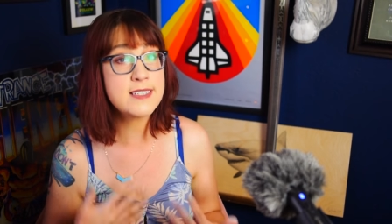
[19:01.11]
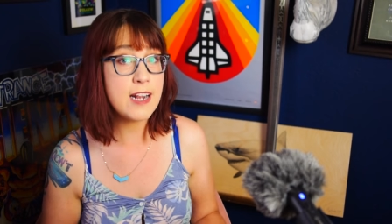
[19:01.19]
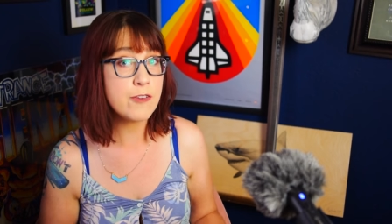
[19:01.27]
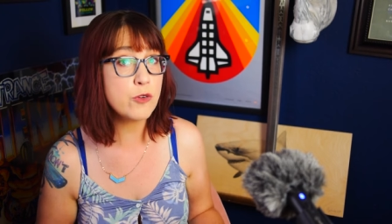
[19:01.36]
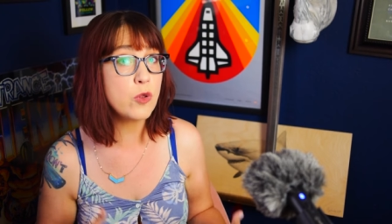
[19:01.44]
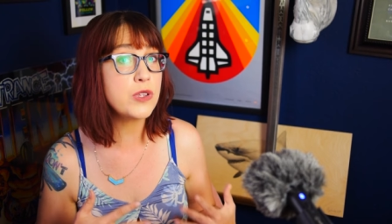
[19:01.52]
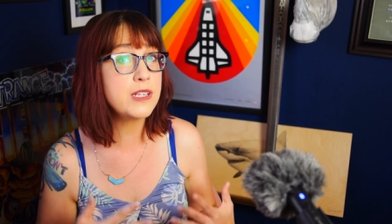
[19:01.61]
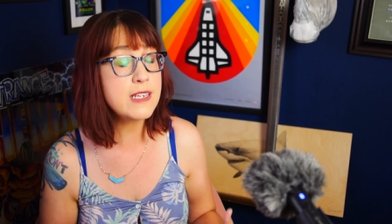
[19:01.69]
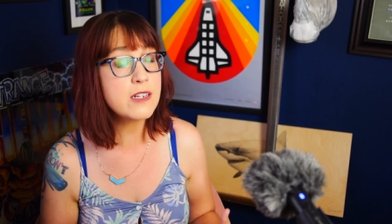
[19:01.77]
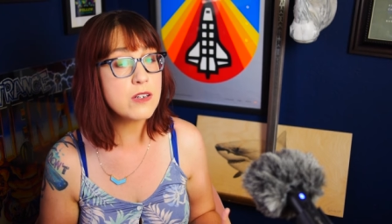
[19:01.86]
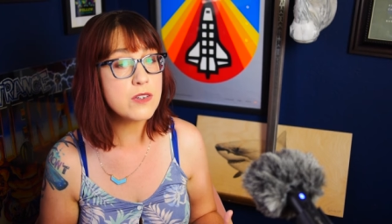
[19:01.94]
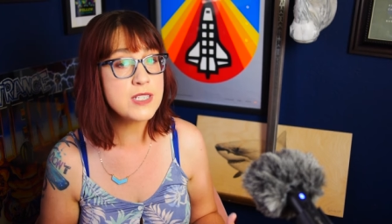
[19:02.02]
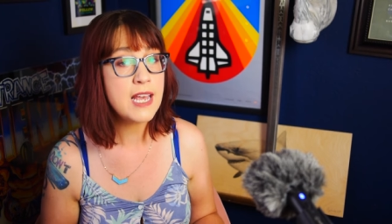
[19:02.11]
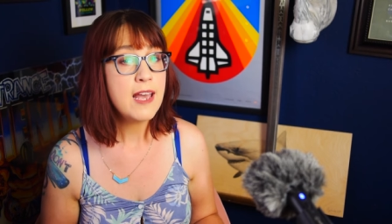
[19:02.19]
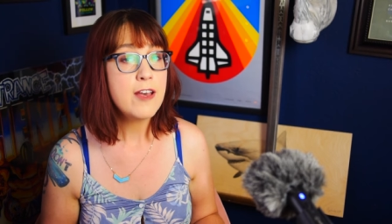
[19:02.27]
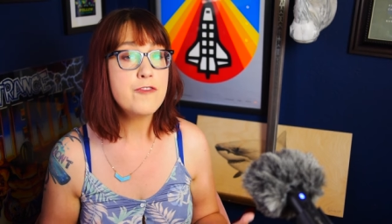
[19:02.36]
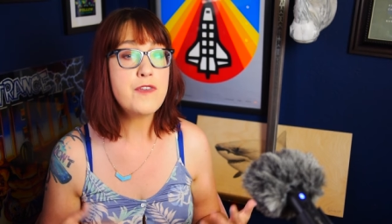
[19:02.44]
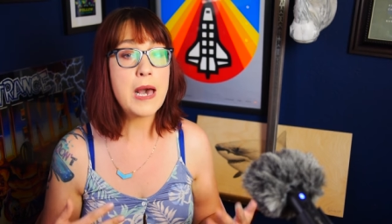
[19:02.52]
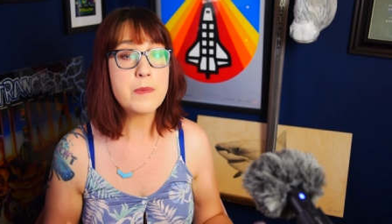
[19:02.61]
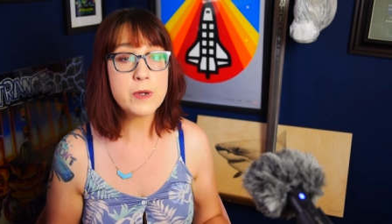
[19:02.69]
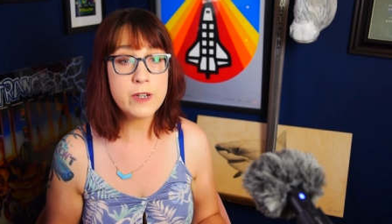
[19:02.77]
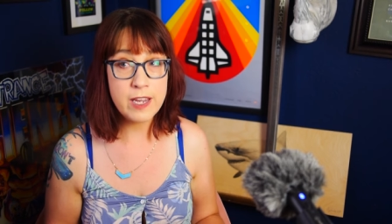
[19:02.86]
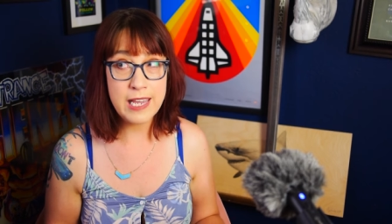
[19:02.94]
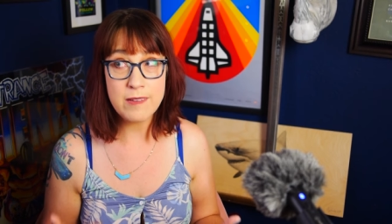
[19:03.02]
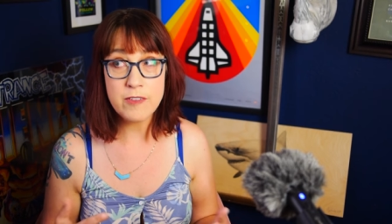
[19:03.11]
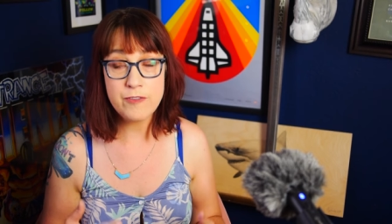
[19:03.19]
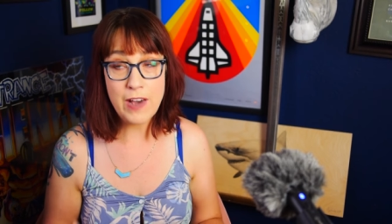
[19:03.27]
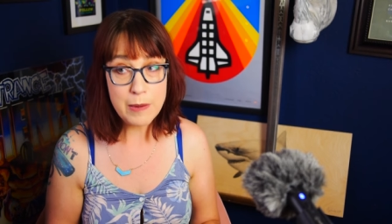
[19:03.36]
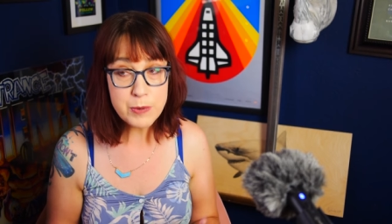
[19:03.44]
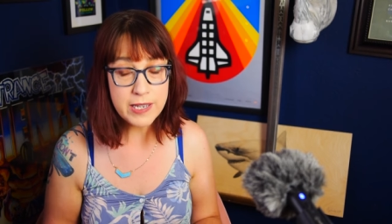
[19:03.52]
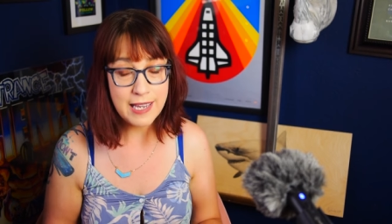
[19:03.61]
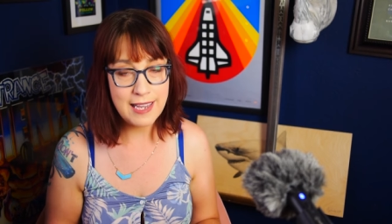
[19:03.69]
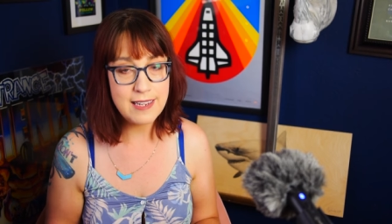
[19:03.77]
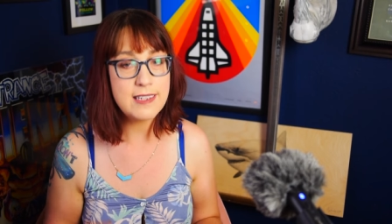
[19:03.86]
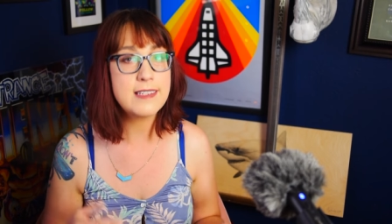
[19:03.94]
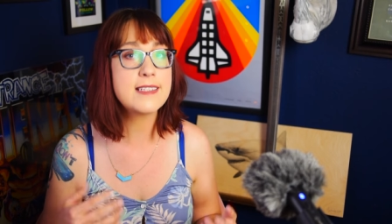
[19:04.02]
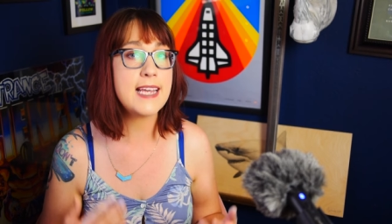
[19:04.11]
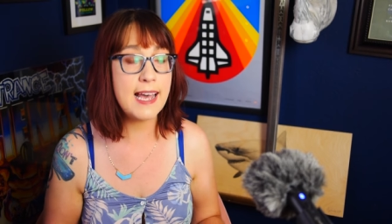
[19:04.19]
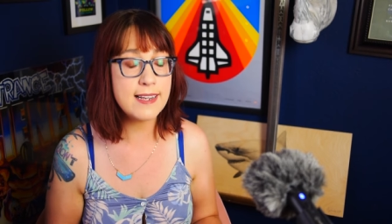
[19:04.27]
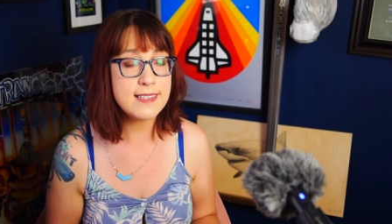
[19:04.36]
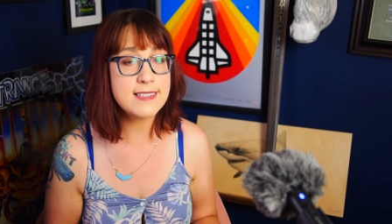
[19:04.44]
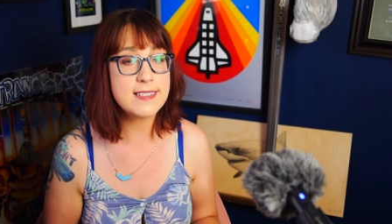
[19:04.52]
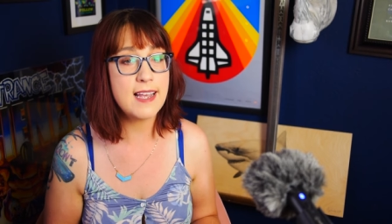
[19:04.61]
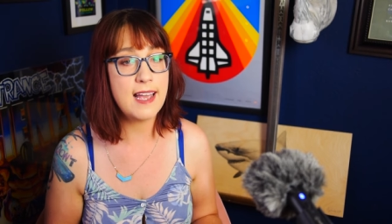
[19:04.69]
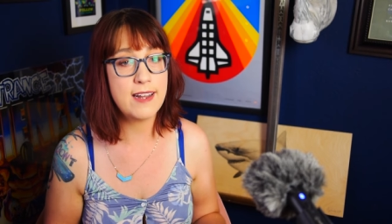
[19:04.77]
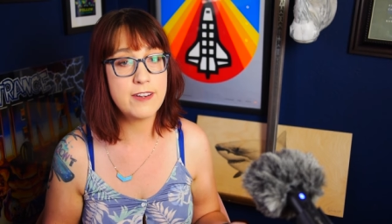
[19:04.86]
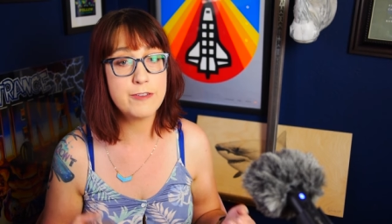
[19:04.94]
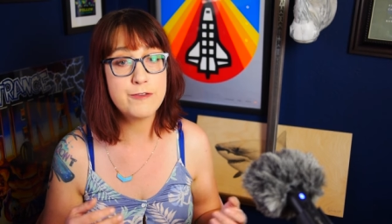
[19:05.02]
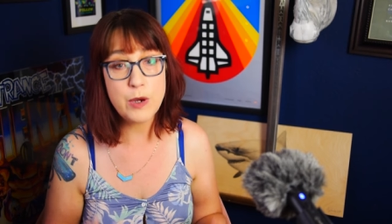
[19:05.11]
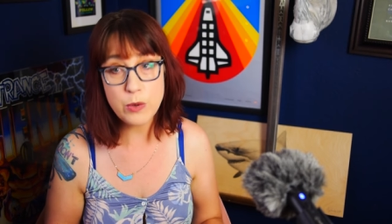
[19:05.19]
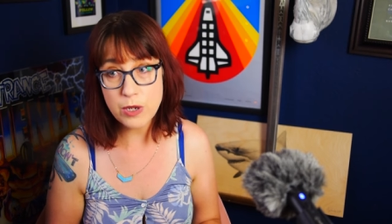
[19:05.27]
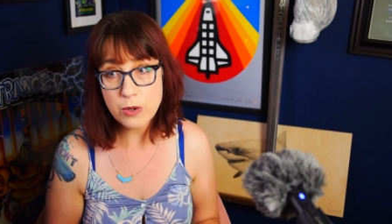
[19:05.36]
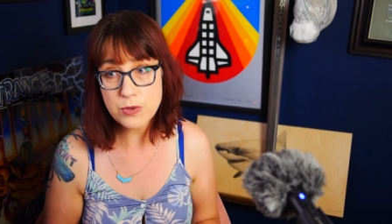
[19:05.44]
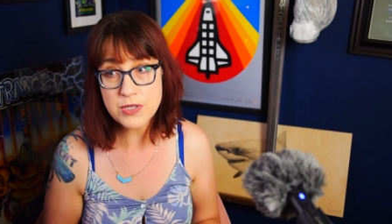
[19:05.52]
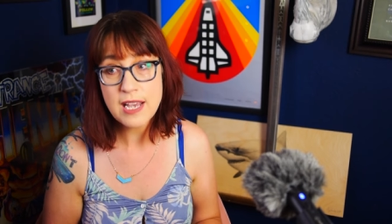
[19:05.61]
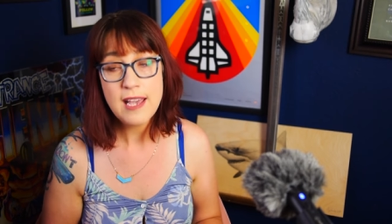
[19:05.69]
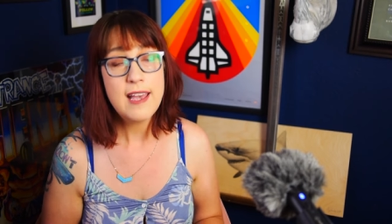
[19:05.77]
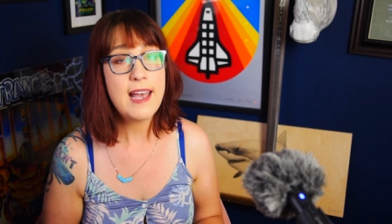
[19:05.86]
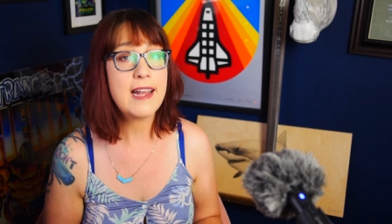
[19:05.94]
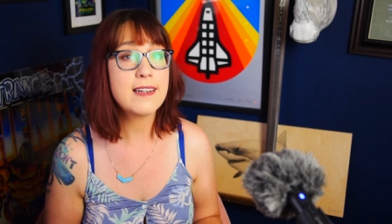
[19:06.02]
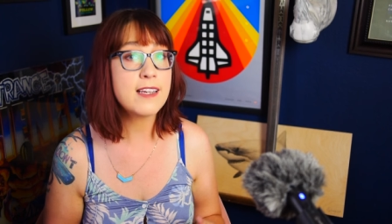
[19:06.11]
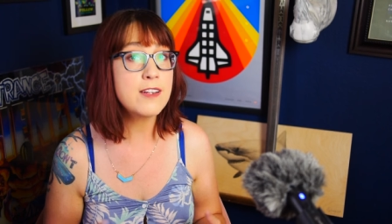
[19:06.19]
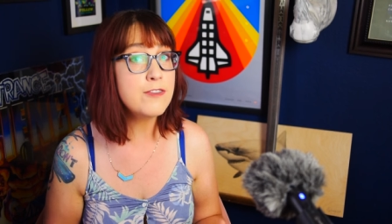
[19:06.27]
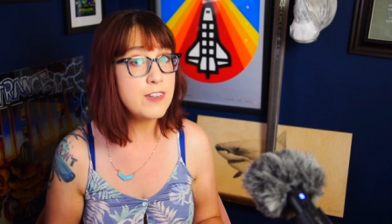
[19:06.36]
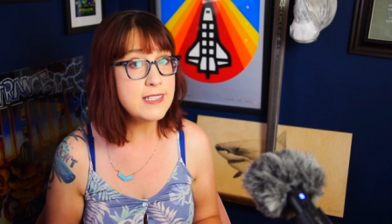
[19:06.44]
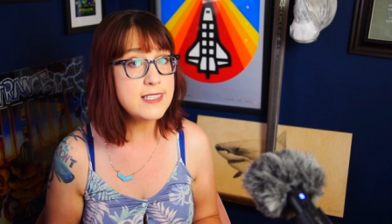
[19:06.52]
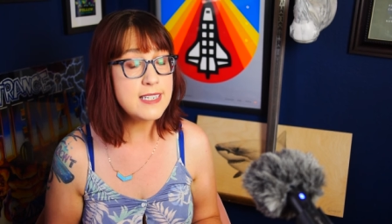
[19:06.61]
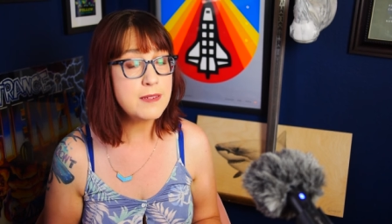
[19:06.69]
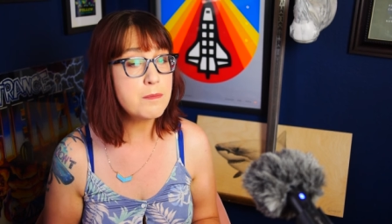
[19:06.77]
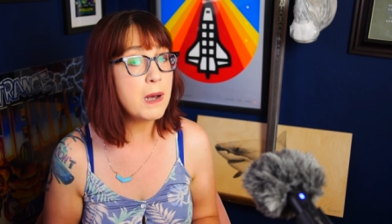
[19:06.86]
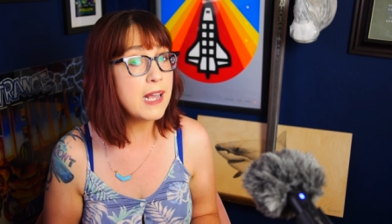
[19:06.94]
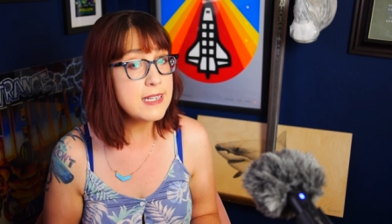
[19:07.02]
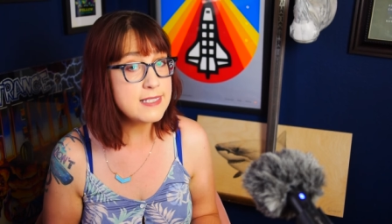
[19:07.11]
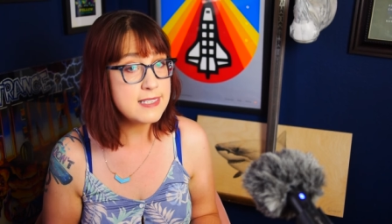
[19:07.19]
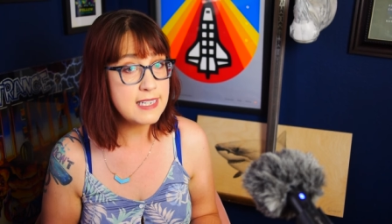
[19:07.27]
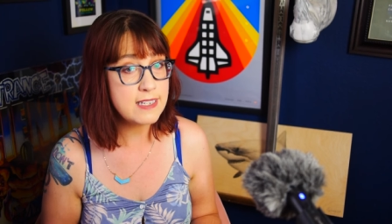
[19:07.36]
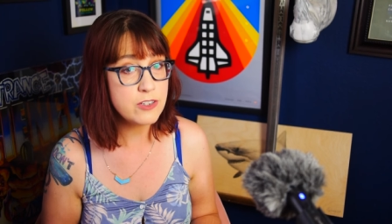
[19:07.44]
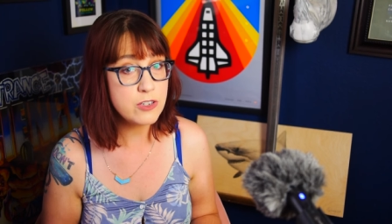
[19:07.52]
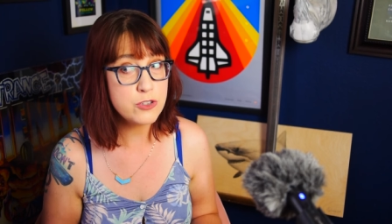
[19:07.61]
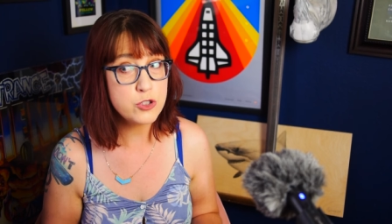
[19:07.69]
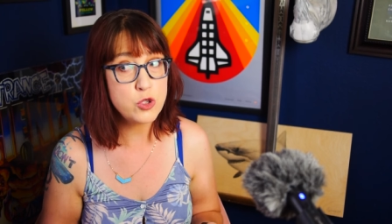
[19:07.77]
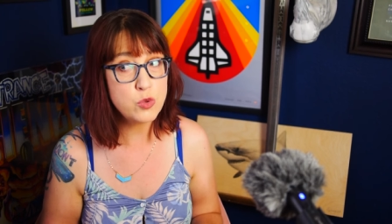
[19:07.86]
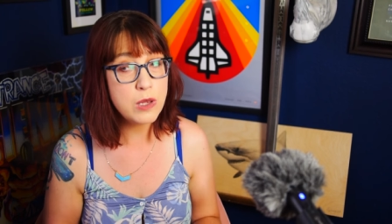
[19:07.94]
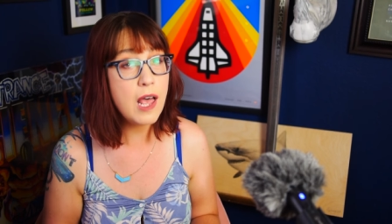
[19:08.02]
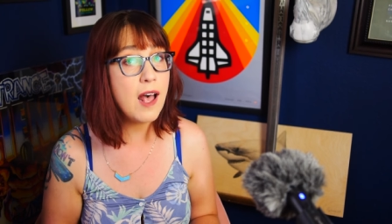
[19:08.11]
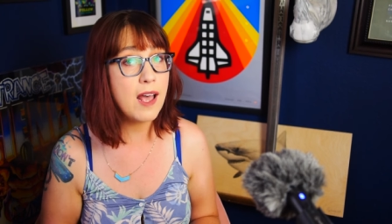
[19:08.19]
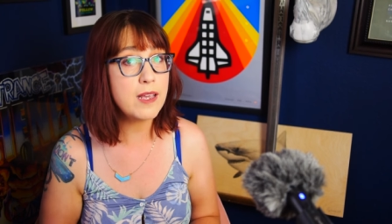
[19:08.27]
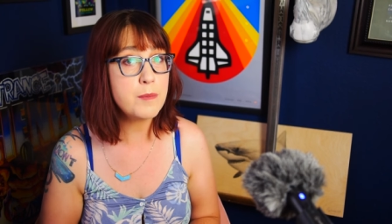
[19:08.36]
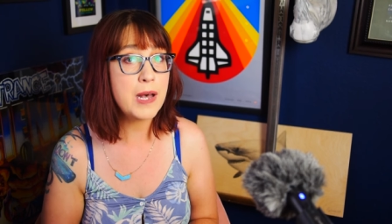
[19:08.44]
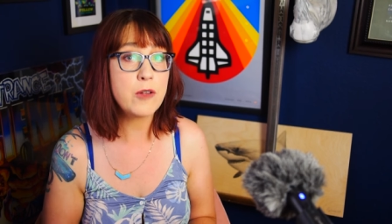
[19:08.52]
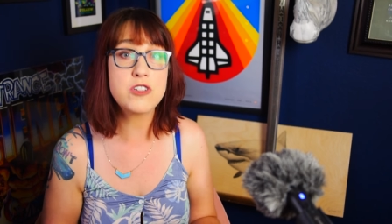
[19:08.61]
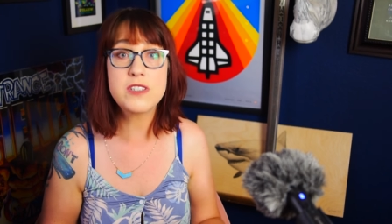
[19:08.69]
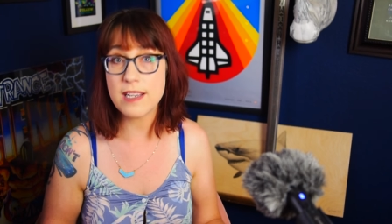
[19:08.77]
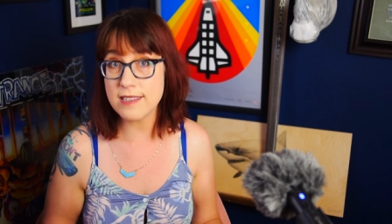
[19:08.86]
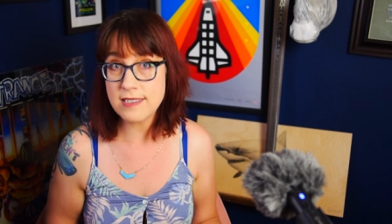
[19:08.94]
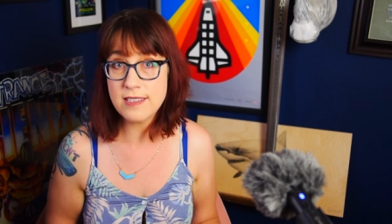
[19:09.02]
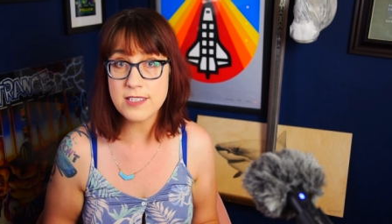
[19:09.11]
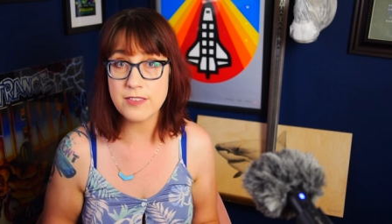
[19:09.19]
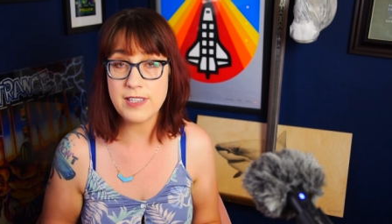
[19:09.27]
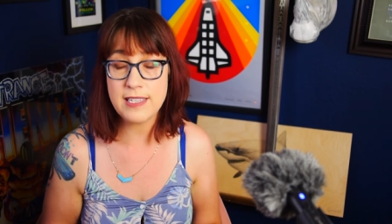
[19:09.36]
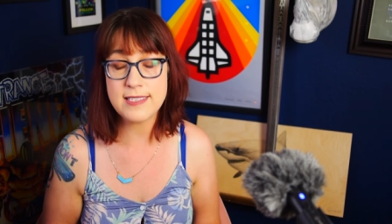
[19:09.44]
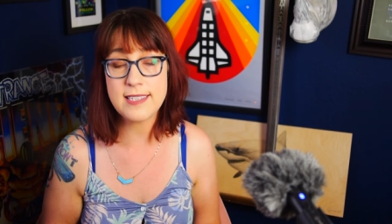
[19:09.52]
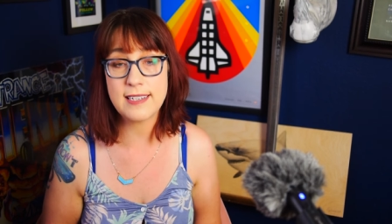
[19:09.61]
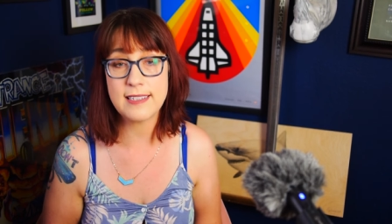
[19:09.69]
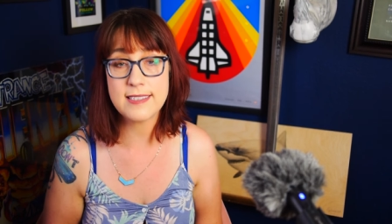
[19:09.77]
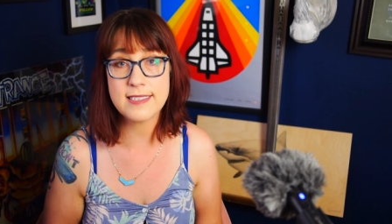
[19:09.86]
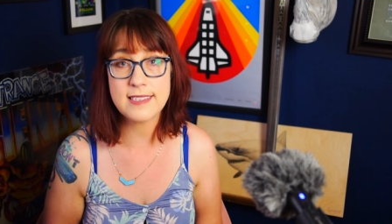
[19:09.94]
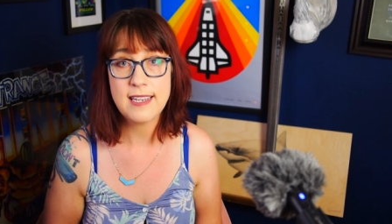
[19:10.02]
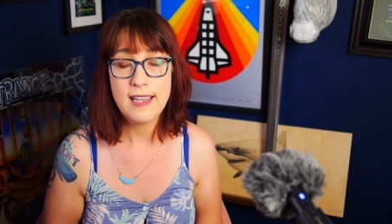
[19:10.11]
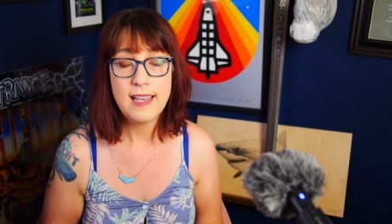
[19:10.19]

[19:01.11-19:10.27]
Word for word: several years fabricating texts and photos and convincing bystanders to lie about dozens of incidents.